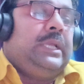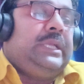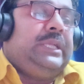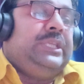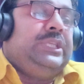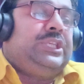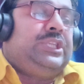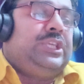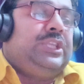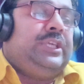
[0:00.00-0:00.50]

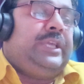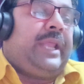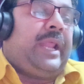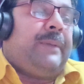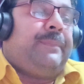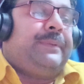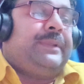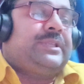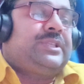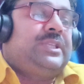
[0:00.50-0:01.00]
interior
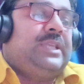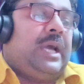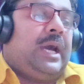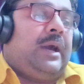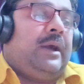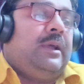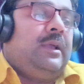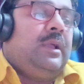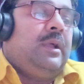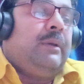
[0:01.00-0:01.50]
of
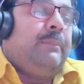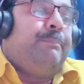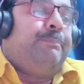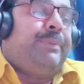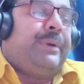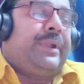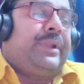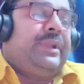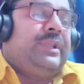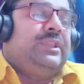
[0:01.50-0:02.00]
Russia,
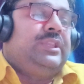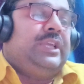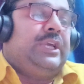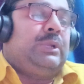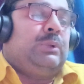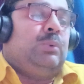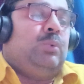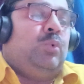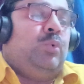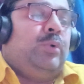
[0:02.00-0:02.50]
burning
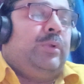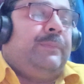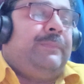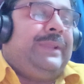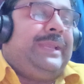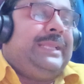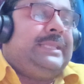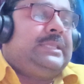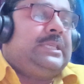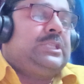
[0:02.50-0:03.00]
their own
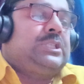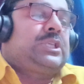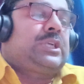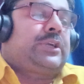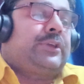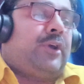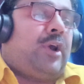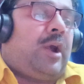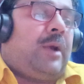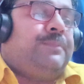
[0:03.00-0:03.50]
villages,
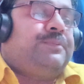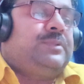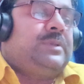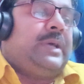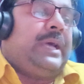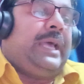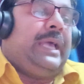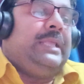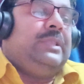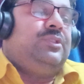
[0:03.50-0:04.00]
crops,
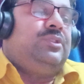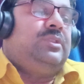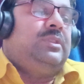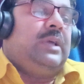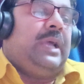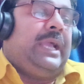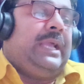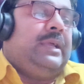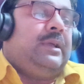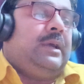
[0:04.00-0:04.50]
and
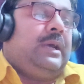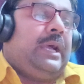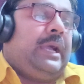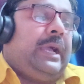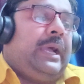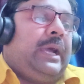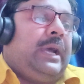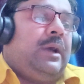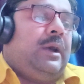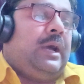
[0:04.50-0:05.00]

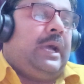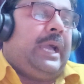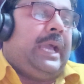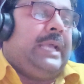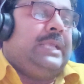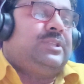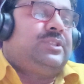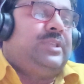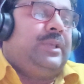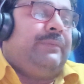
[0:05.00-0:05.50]

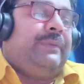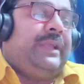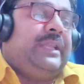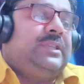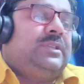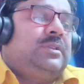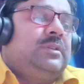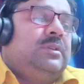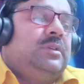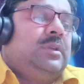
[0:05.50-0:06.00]
as they
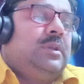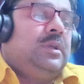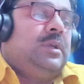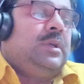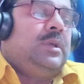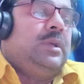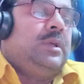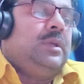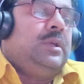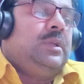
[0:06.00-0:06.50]
went,
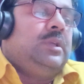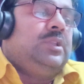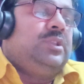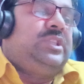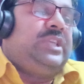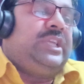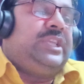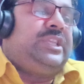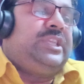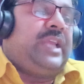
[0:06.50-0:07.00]

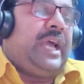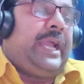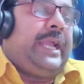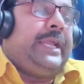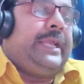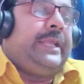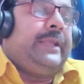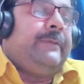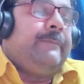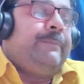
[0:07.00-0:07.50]
they
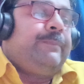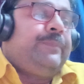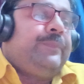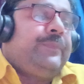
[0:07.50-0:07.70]
deny